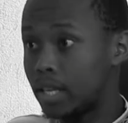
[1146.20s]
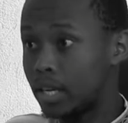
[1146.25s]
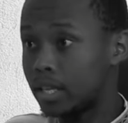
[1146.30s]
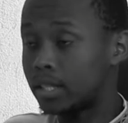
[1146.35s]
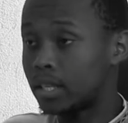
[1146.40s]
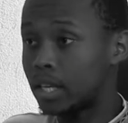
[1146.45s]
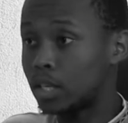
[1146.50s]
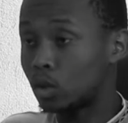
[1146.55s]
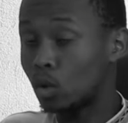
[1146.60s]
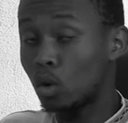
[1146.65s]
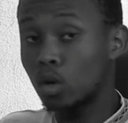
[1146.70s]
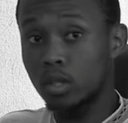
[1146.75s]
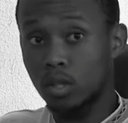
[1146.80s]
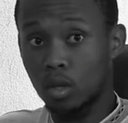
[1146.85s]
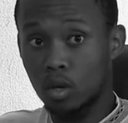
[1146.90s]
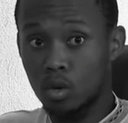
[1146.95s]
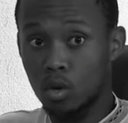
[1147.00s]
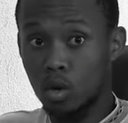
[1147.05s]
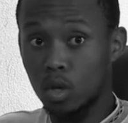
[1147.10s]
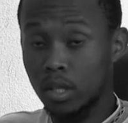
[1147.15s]
Yes,
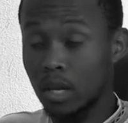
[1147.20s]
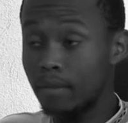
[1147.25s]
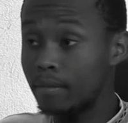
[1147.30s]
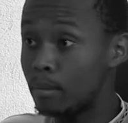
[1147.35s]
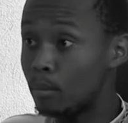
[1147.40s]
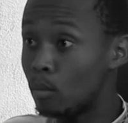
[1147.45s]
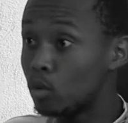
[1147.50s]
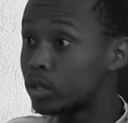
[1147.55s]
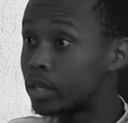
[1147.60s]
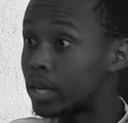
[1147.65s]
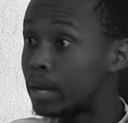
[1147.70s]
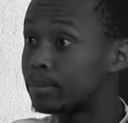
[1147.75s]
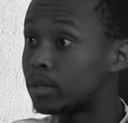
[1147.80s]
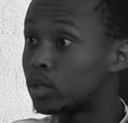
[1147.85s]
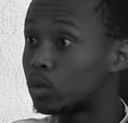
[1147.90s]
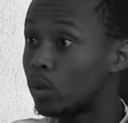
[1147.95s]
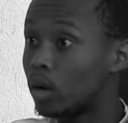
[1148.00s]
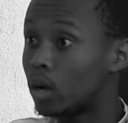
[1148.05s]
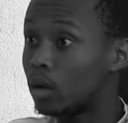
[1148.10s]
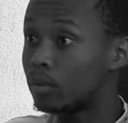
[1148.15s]
because even Muslims
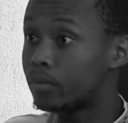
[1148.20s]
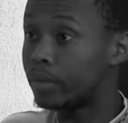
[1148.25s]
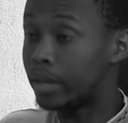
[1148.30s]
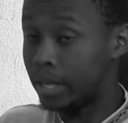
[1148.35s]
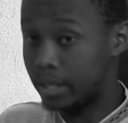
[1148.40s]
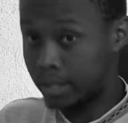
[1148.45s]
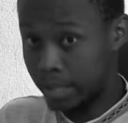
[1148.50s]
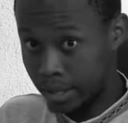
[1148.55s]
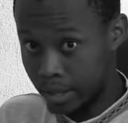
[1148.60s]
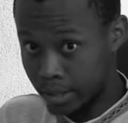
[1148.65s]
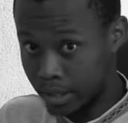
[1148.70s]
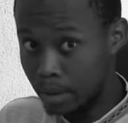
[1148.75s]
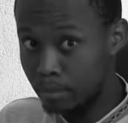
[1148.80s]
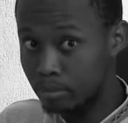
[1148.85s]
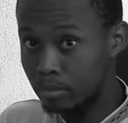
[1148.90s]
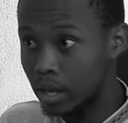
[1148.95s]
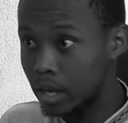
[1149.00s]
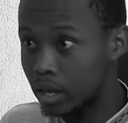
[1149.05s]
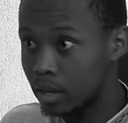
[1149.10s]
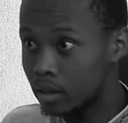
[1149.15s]
as well, they say the
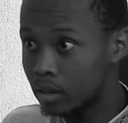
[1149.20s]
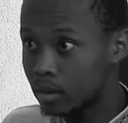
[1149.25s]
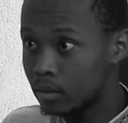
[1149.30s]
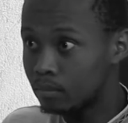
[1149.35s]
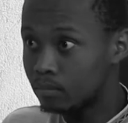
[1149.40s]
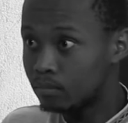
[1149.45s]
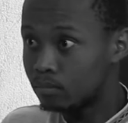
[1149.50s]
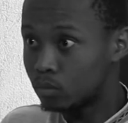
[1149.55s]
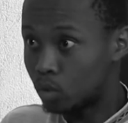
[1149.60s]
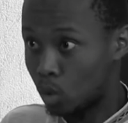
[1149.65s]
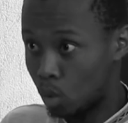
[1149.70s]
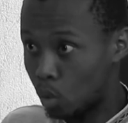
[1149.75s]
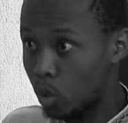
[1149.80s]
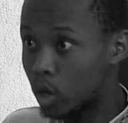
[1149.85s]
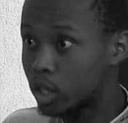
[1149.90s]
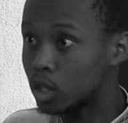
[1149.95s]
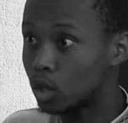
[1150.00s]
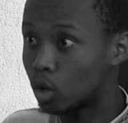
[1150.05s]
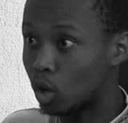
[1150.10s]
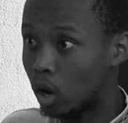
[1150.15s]
same thing. Yeah. Don't
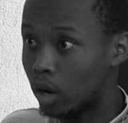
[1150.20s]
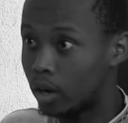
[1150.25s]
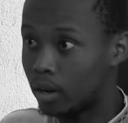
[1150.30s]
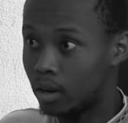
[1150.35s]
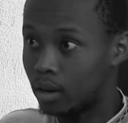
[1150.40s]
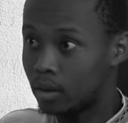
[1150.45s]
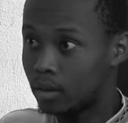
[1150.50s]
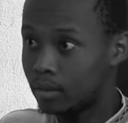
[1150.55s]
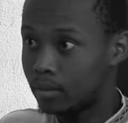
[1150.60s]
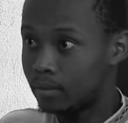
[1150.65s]
question God.